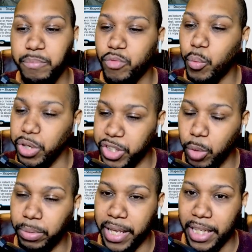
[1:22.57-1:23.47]
We're still
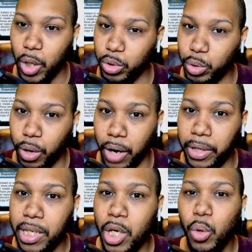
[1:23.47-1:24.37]
playing an Otawara,
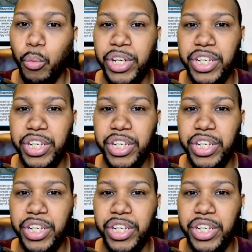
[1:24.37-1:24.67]
which